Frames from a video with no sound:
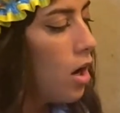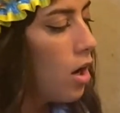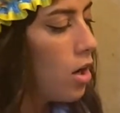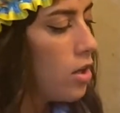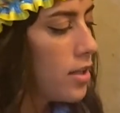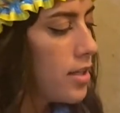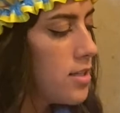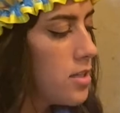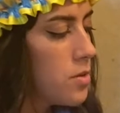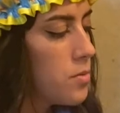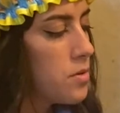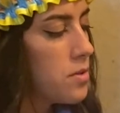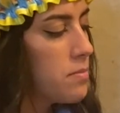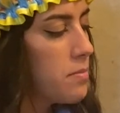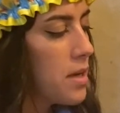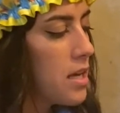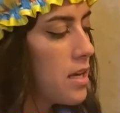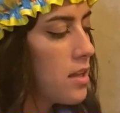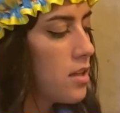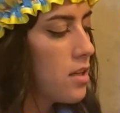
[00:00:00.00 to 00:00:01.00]
All I did was
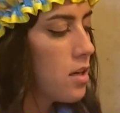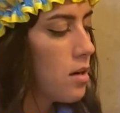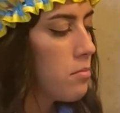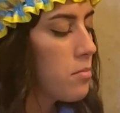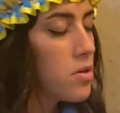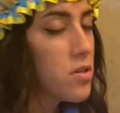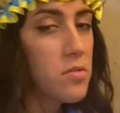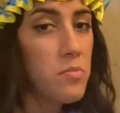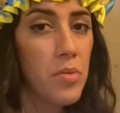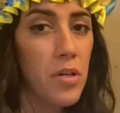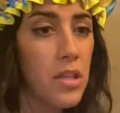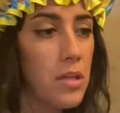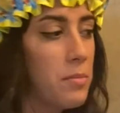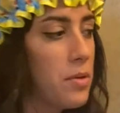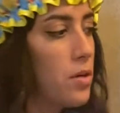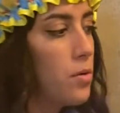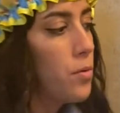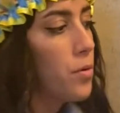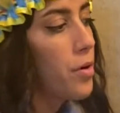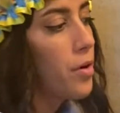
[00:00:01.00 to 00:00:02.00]
make the numbers, put them
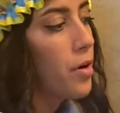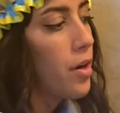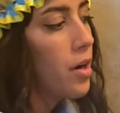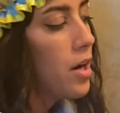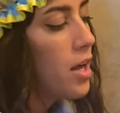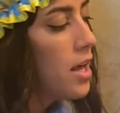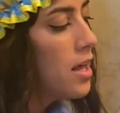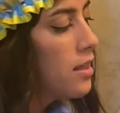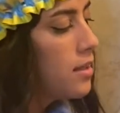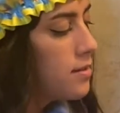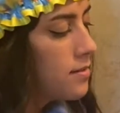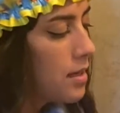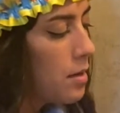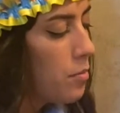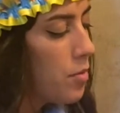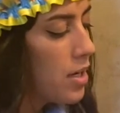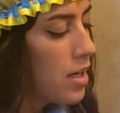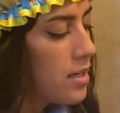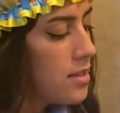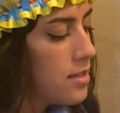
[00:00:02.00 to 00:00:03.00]
in order the same
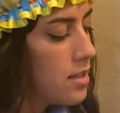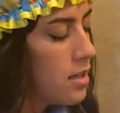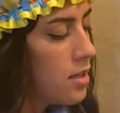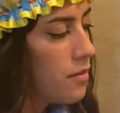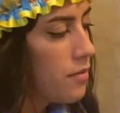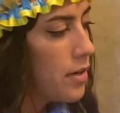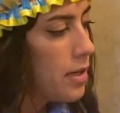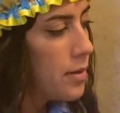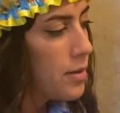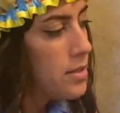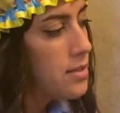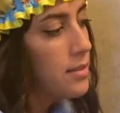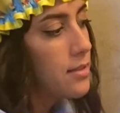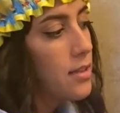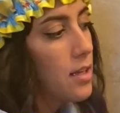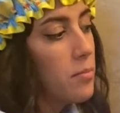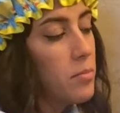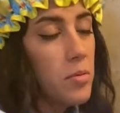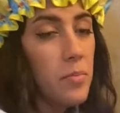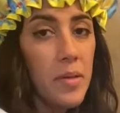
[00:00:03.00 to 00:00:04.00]
way I did in a frequency
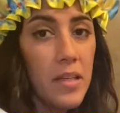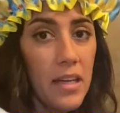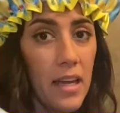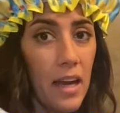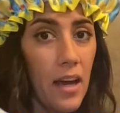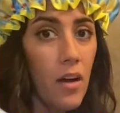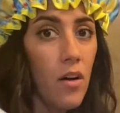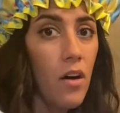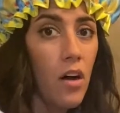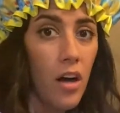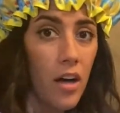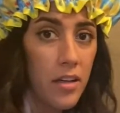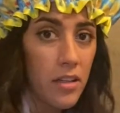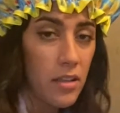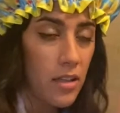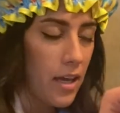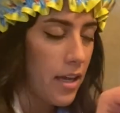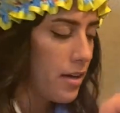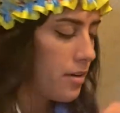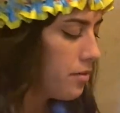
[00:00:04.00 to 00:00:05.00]
table, but now on a
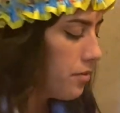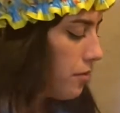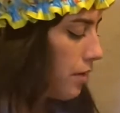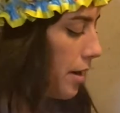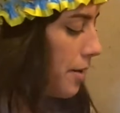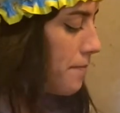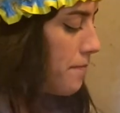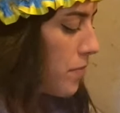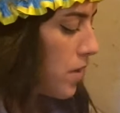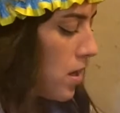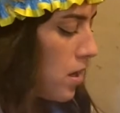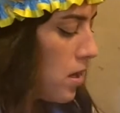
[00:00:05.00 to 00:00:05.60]
line, right?